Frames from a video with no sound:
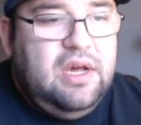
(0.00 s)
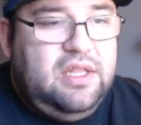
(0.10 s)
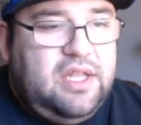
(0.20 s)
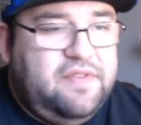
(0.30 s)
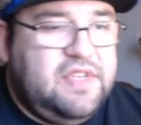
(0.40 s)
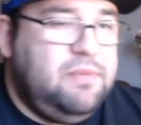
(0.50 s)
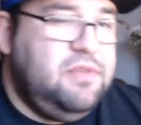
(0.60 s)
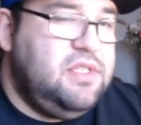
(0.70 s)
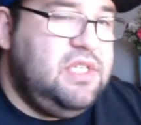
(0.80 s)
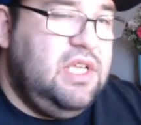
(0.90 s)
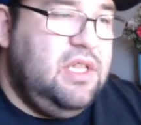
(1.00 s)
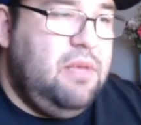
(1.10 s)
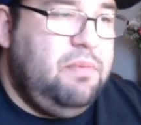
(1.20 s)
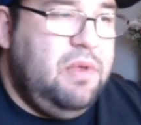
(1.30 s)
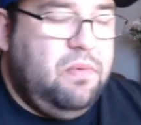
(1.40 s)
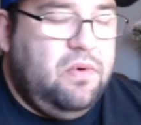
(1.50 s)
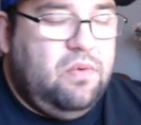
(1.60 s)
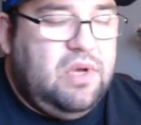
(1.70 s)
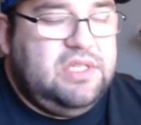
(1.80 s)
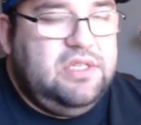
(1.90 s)
A lot of times you'll see that people
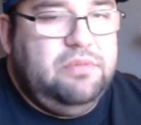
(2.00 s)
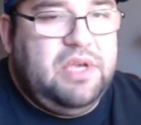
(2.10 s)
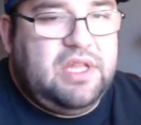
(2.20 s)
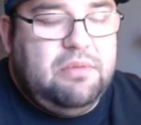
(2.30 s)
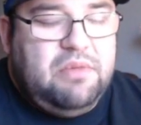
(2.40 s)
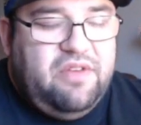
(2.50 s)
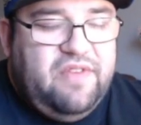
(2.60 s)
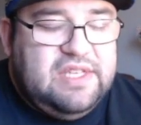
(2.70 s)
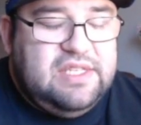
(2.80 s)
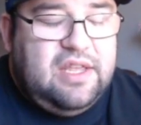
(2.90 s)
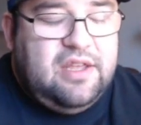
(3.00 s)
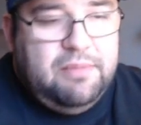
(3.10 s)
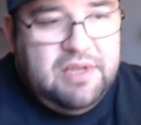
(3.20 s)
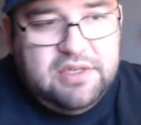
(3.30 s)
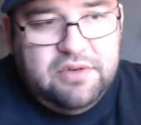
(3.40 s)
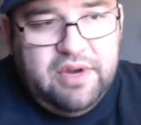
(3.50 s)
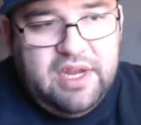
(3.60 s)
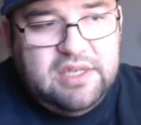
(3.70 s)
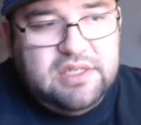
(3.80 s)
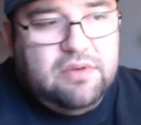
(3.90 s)
want to pick them off as they come into
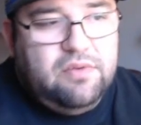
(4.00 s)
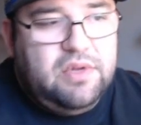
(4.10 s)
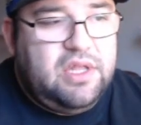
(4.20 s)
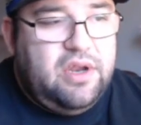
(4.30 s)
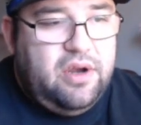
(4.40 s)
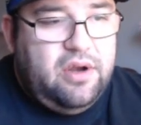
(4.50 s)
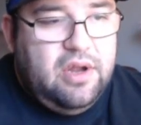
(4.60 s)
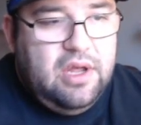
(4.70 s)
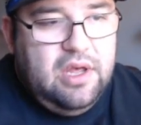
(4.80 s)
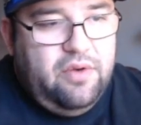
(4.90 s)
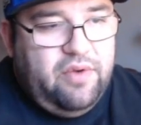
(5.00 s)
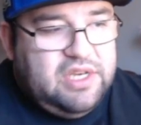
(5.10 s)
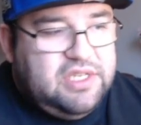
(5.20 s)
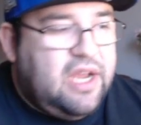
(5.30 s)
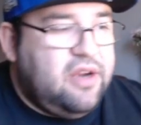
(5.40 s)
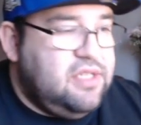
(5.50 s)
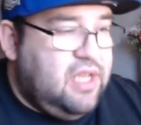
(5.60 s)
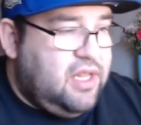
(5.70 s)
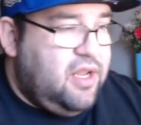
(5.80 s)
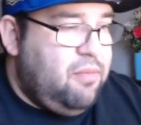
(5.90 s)
range with their range attackers,
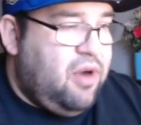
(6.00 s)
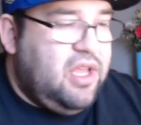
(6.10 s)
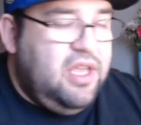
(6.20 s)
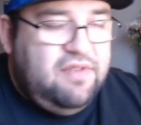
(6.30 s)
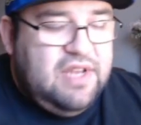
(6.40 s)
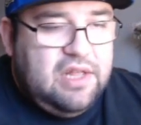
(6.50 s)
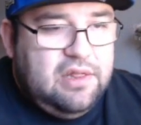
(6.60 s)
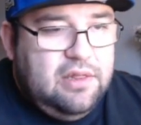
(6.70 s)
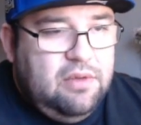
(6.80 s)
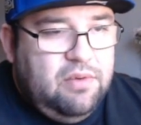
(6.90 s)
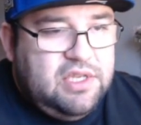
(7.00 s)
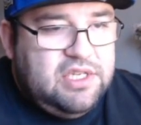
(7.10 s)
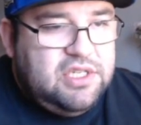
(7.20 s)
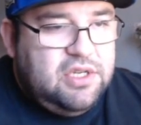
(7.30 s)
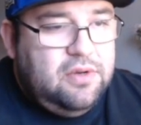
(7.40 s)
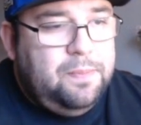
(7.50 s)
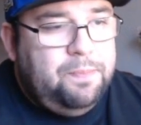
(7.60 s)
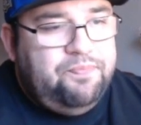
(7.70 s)
like their Marquee of Death that we just showed.